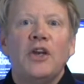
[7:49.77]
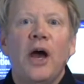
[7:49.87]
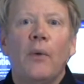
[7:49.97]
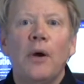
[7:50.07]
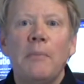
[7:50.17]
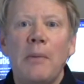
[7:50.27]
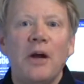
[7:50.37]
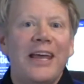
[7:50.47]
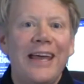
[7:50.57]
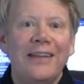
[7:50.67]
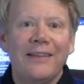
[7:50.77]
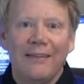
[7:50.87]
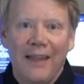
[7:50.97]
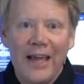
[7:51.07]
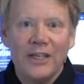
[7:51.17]
Now remember to hit the
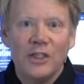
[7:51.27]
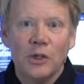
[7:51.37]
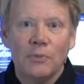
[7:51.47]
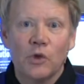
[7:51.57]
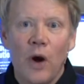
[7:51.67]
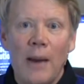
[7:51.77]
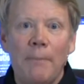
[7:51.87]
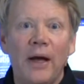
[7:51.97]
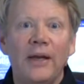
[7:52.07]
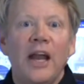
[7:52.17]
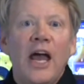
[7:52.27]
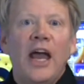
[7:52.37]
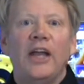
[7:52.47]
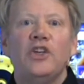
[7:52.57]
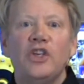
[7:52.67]
like and subscribe button
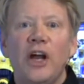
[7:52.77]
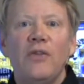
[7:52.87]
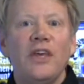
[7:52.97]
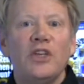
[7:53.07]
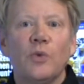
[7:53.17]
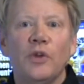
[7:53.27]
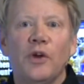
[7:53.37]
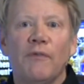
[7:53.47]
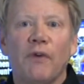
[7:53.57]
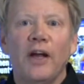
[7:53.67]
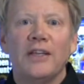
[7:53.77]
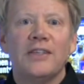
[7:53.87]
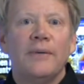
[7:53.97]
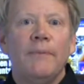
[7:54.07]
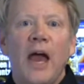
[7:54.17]
and share these with your friends.